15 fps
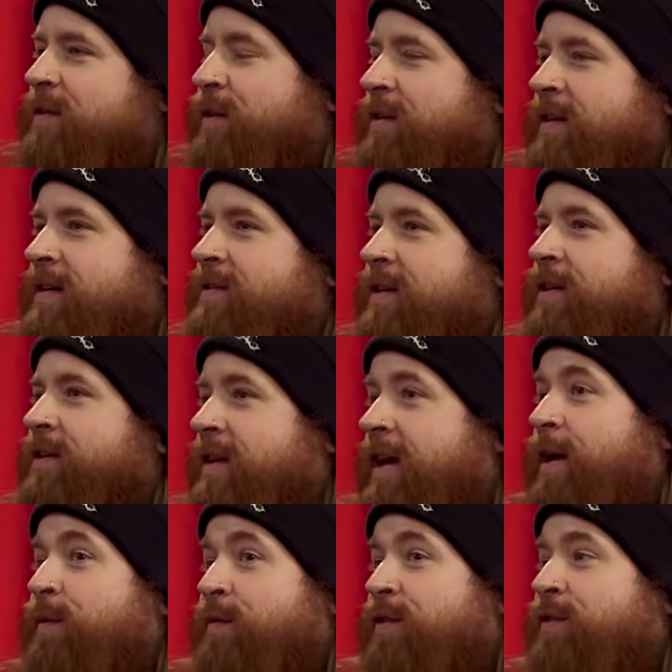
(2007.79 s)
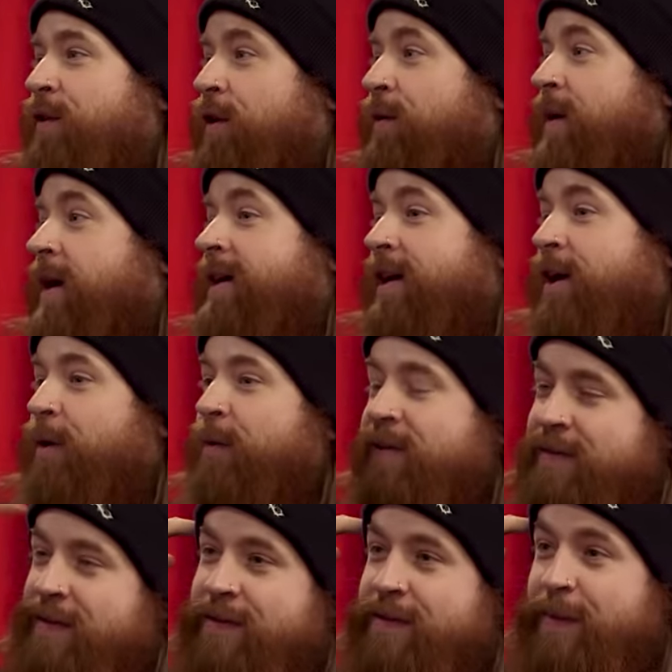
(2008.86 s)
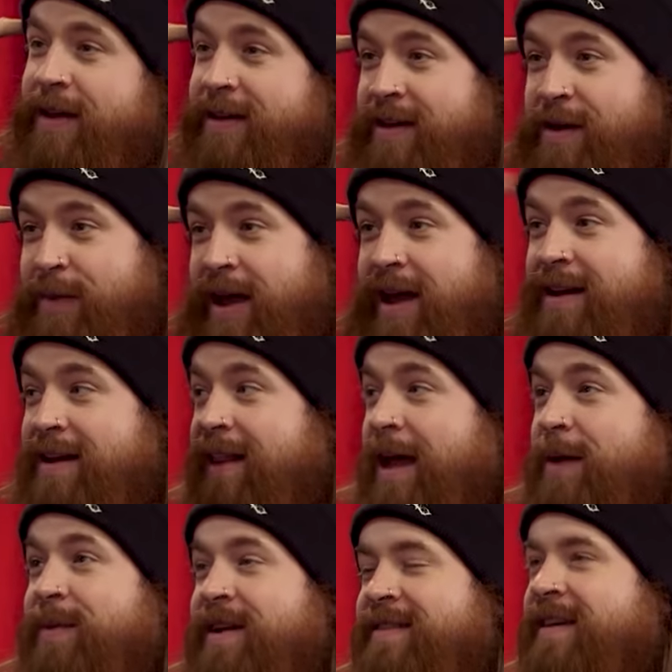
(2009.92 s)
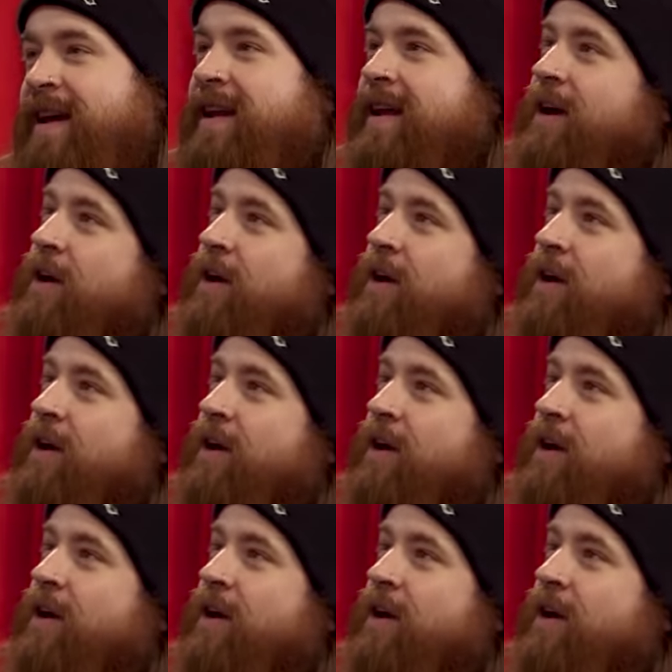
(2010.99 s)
So I was like, shout out to him for stroking my ego, which cemented in my head and allowed me to say it